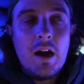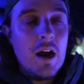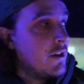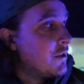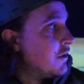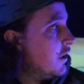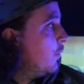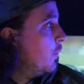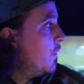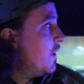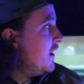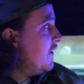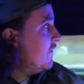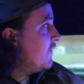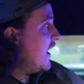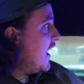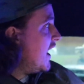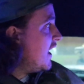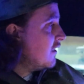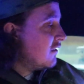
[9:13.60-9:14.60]
All right, y'all, we have
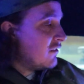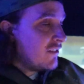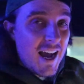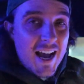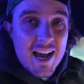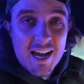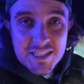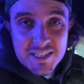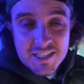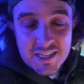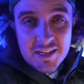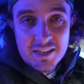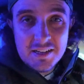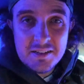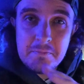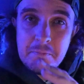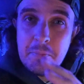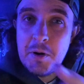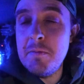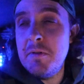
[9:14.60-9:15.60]
got the lights
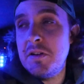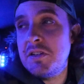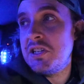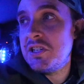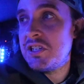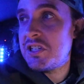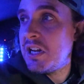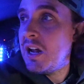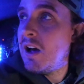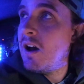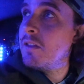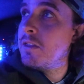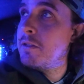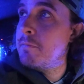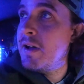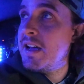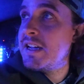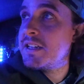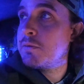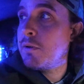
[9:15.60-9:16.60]
pretty much installed the
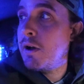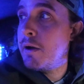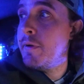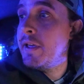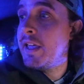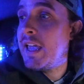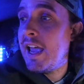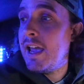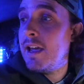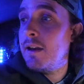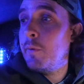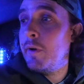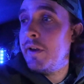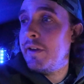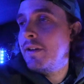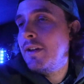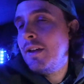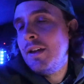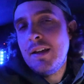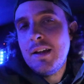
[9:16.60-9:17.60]
best way we can.
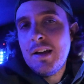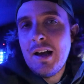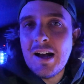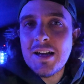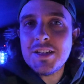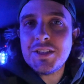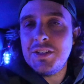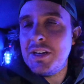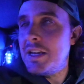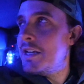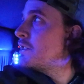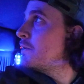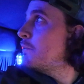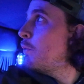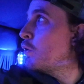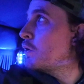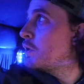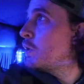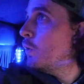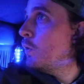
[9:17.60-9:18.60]
We honestly need some
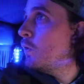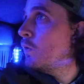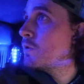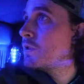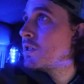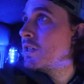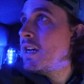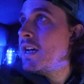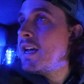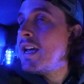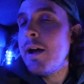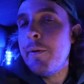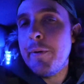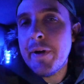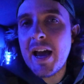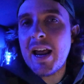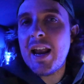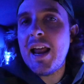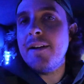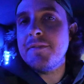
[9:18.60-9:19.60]
more tools, and we
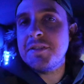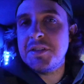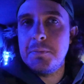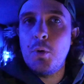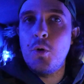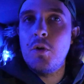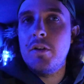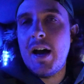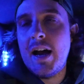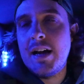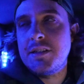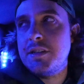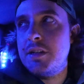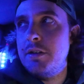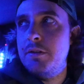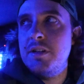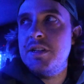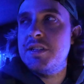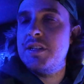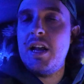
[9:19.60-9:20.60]
got to have some more lights too.
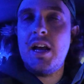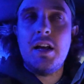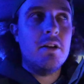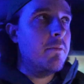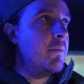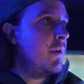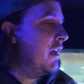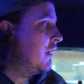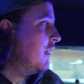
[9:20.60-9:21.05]
This is not going to be